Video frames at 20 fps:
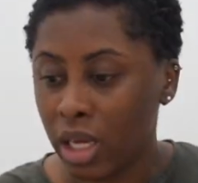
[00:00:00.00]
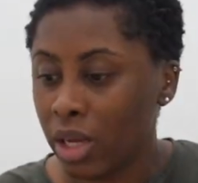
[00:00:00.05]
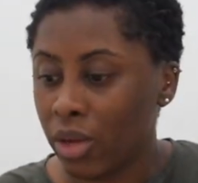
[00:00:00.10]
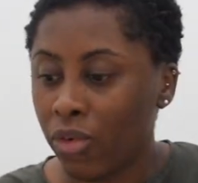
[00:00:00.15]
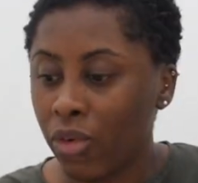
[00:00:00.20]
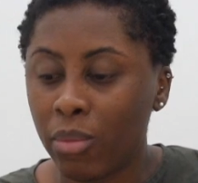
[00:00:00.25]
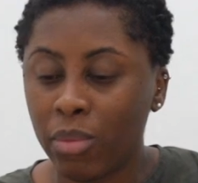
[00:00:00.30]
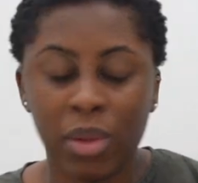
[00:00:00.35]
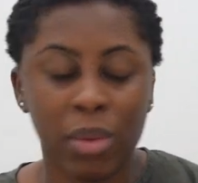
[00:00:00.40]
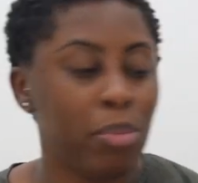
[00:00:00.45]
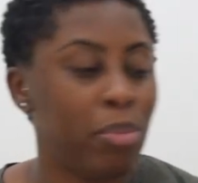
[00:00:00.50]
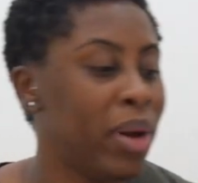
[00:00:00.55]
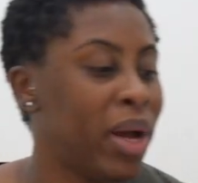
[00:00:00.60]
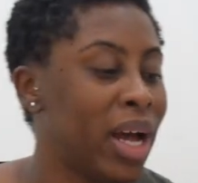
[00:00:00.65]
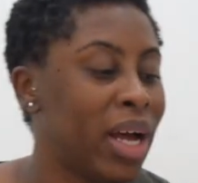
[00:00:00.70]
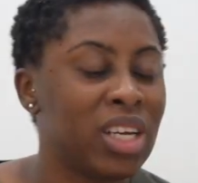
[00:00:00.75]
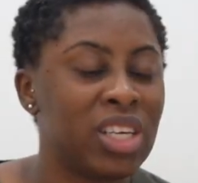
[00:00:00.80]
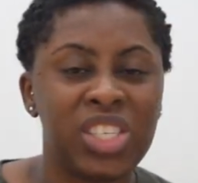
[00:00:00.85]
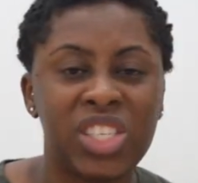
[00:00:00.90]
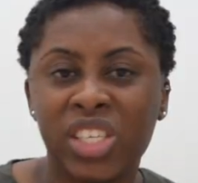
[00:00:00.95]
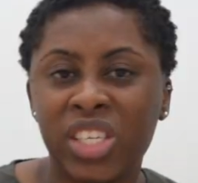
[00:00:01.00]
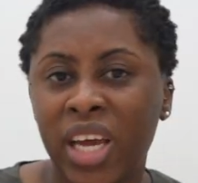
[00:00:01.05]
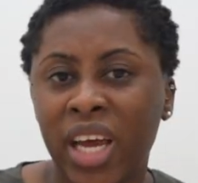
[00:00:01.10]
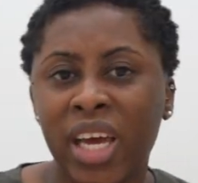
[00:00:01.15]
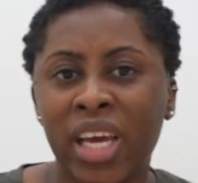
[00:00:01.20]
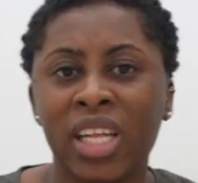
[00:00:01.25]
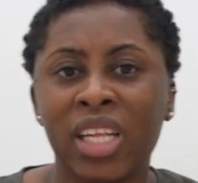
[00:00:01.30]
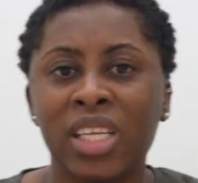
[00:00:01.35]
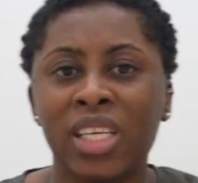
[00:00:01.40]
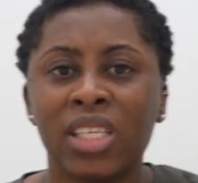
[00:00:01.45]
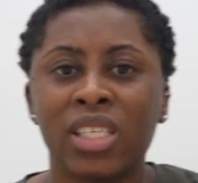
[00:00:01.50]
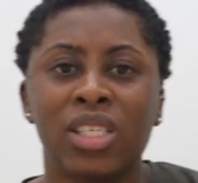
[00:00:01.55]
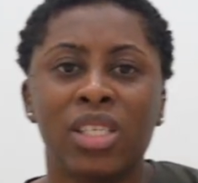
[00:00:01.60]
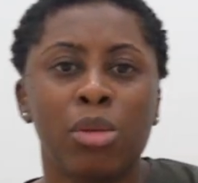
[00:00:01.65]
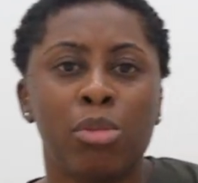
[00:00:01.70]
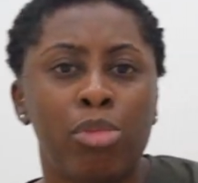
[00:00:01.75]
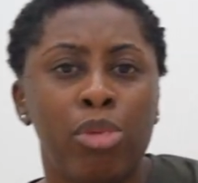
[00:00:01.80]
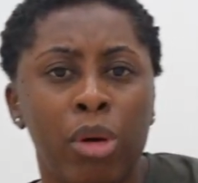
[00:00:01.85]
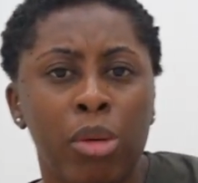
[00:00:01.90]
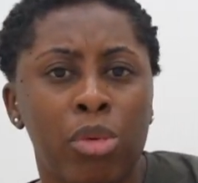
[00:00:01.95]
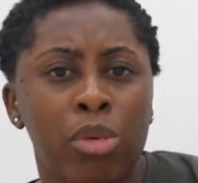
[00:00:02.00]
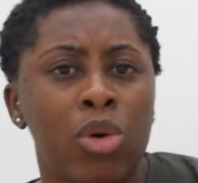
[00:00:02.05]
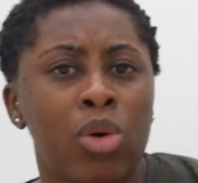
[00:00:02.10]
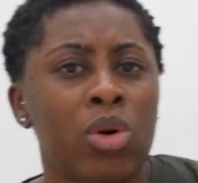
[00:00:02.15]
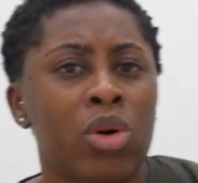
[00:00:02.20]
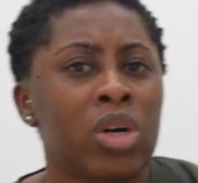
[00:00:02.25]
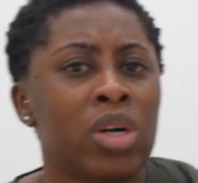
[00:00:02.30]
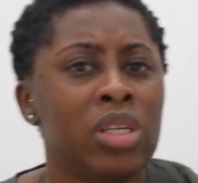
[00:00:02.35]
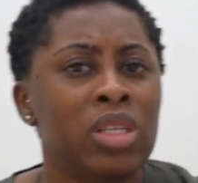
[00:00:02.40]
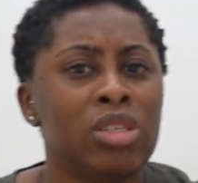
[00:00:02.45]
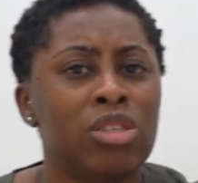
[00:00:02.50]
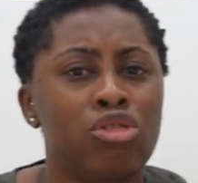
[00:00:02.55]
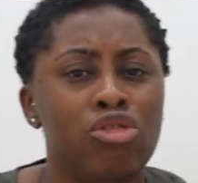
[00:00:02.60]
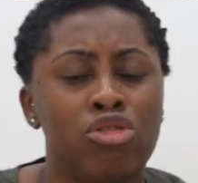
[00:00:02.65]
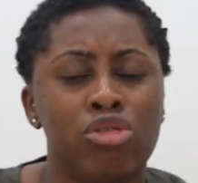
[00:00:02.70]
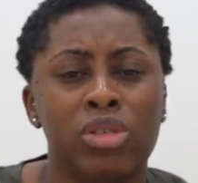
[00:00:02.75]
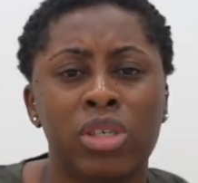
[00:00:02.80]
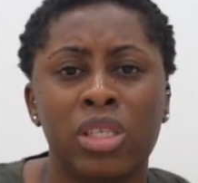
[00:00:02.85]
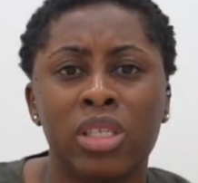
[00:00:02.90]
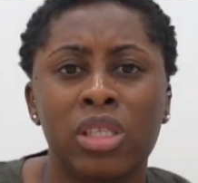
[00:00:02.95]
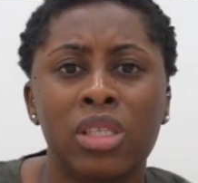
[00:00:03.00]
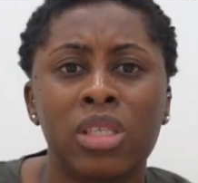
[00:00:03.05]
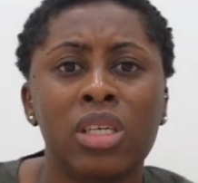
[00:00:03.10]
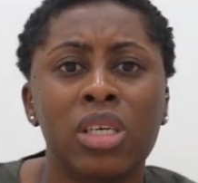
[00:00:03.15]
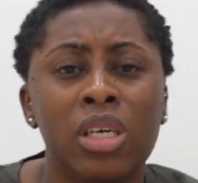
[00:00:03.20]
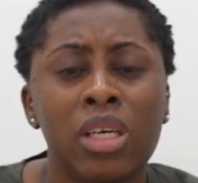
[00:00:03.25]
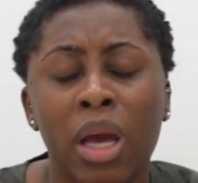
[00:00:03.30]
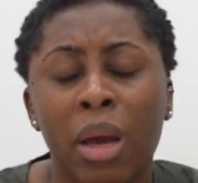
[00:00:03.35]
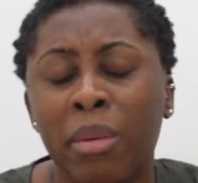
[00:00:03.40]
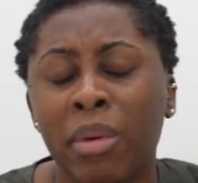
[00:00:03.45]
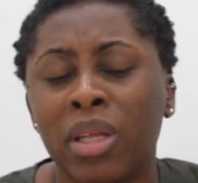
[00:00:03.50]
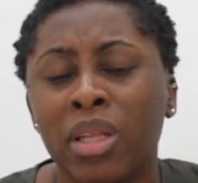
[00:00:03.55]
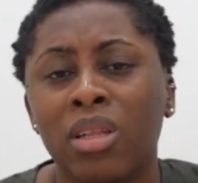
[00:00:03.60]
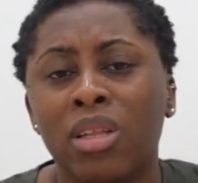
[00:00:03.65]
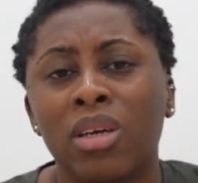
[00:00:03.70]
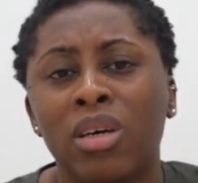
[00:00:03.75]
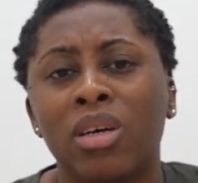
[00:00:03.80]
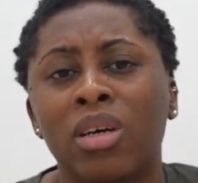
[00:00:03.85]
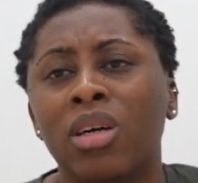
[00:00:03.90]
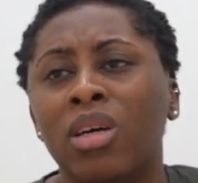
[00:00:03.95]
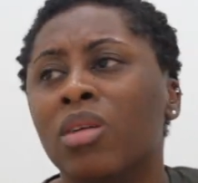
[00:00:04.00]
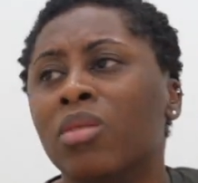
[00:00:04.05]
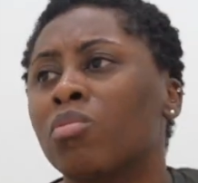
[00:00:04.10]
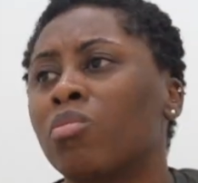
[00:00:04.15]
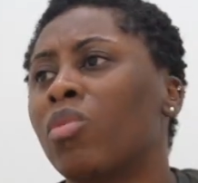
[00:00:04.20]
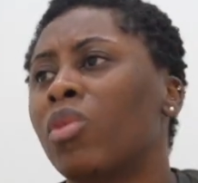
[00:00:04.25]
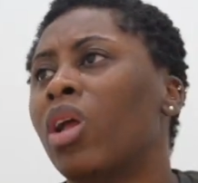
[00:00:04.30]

from the bag, sharing it, the popcorn, the drink, the